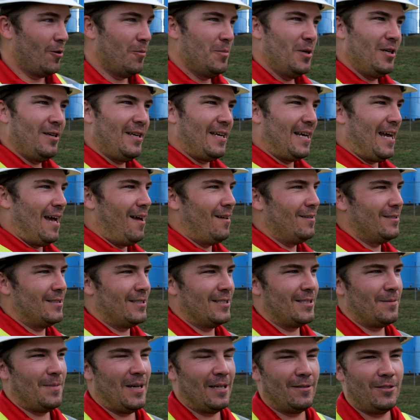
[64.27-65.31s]
So a million
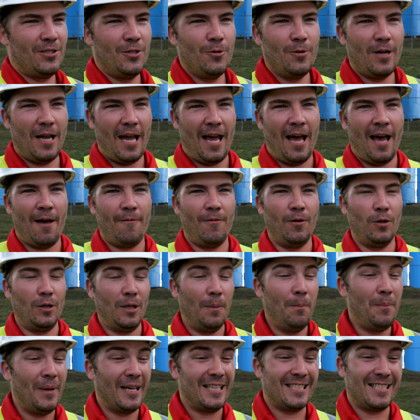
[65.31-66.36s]
gallons is about two and a half
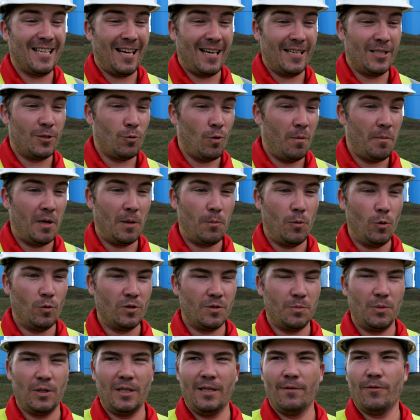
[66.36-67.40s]
Olympic-sized swimming
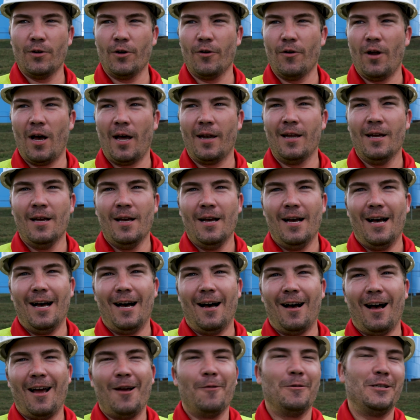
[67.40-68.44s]
pools, believe it or not.
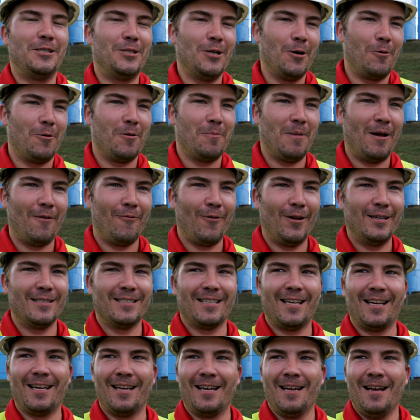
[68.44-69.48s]
Uh, I always joke with my
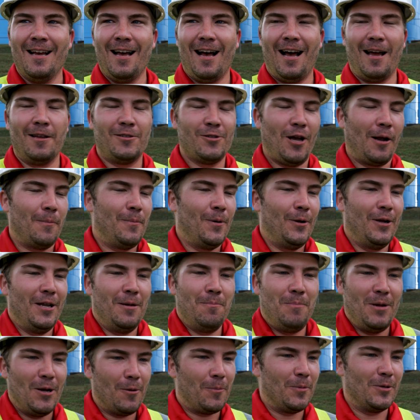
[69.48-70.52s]
friends, I, I try to put it
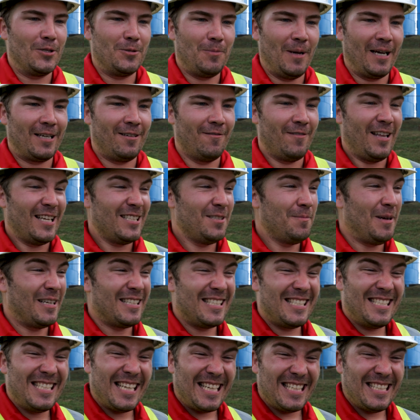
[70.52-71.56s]
in beer perspective, that's
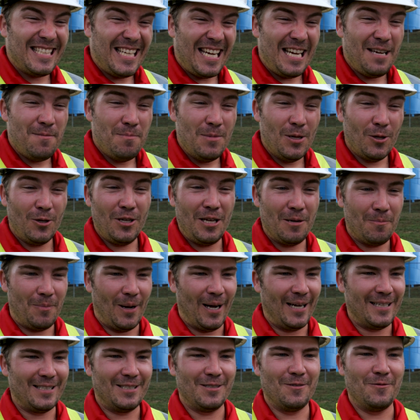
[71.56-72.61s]
about 16 million
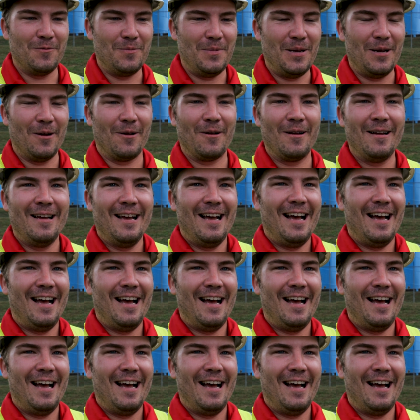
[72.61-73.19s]
pints of beer.